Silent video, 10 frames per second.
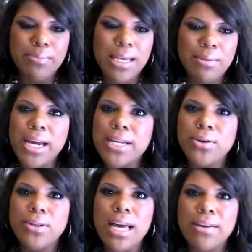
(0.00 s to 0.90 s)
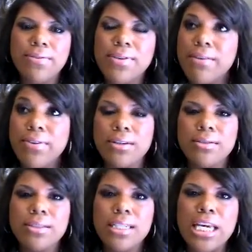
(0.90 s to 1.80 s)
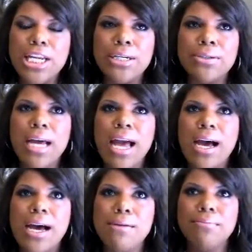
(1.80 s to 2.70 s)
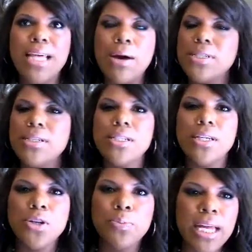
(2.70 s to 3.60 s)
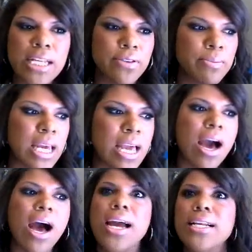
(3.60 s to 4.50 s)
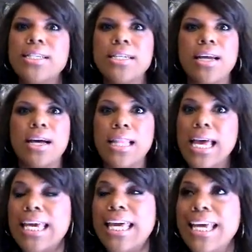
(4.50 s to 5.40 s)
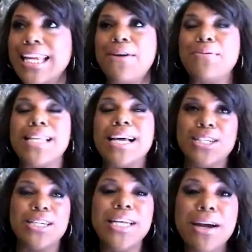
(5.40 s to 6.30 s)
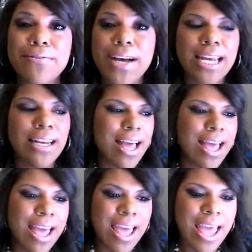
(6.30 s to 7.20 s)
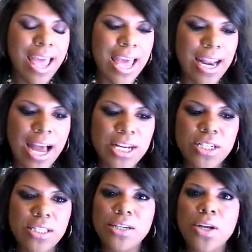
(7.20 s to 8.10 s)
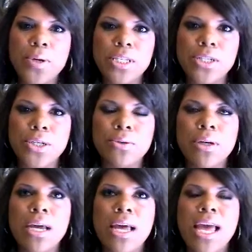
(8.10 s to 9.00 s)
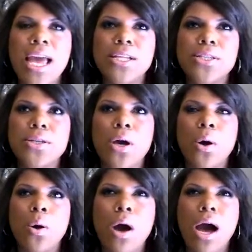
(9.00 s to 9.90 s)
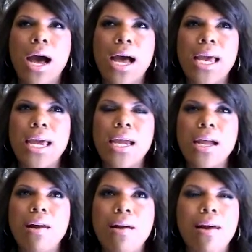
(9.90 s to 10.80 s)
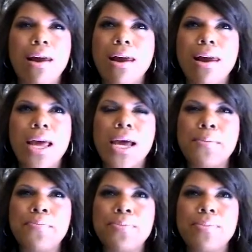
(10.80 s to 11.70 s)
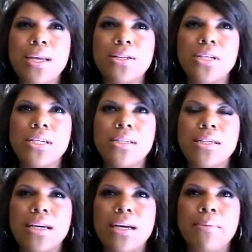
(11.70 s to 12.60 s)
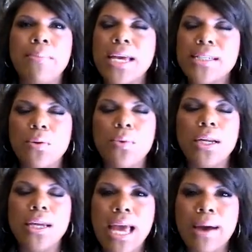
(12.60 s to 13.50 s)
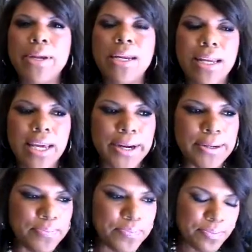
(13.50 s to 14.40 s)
in my adult life, never. You know, that was just a new place for me. I did not like it. I was actually terrified, and I just didn't know what to do. And so I am just amazed at what can happen in a year.